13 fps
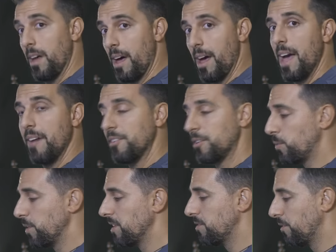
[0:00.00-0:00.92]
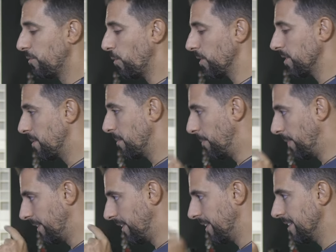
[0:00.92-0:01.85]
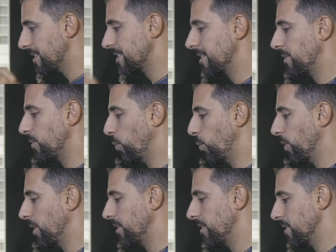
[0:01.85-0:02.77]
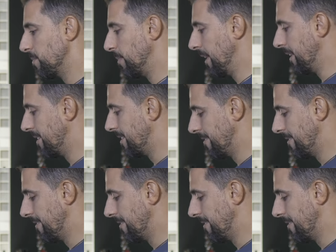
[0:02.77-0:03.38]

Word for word: haven't raised her voice, but listen with this plate.